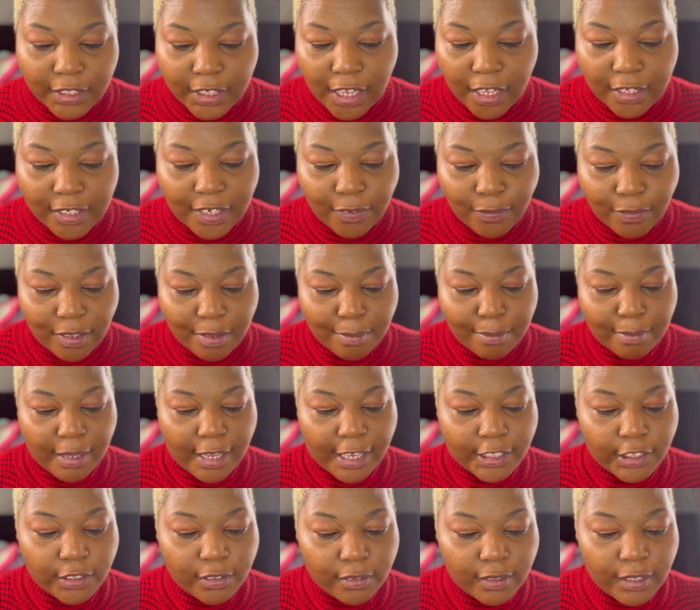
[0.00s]
go in with my
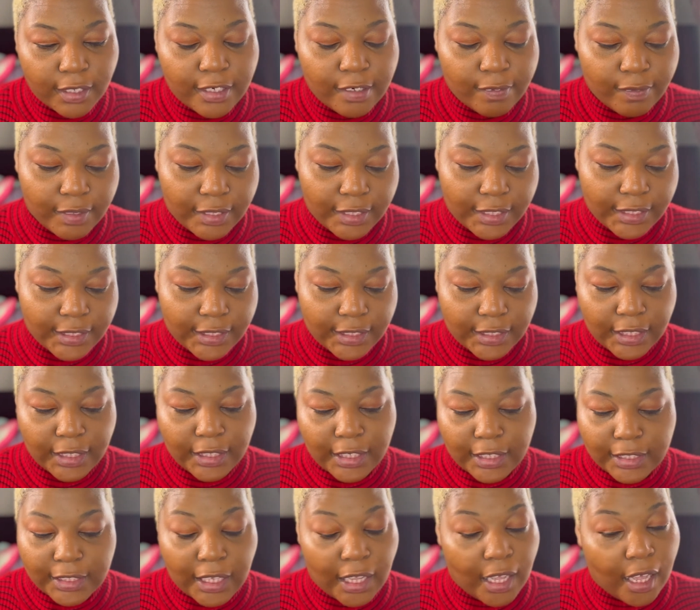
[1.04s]
three different
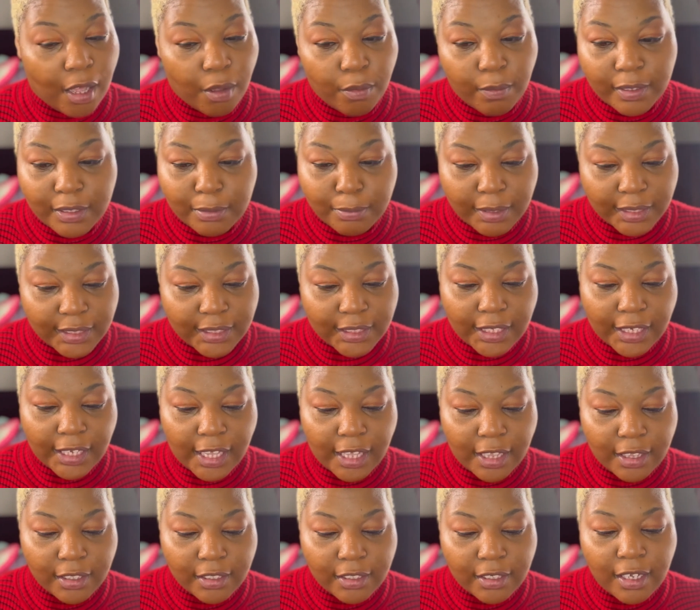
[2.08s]
concealers I always mix
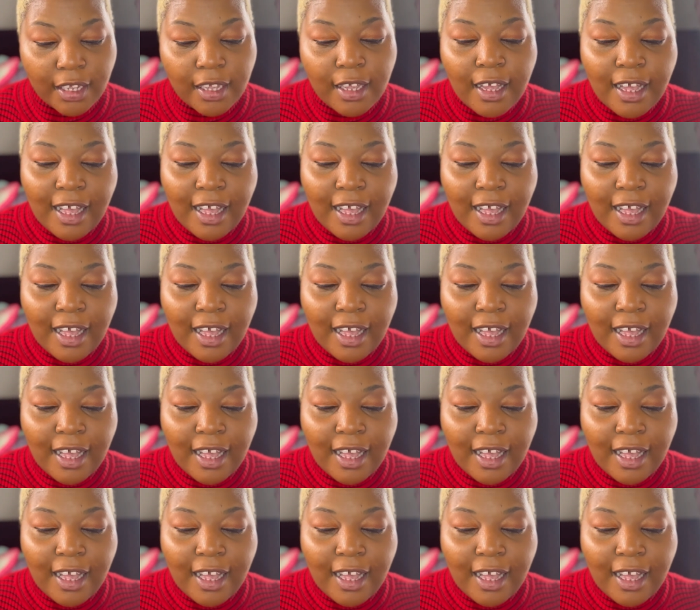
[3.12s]
together.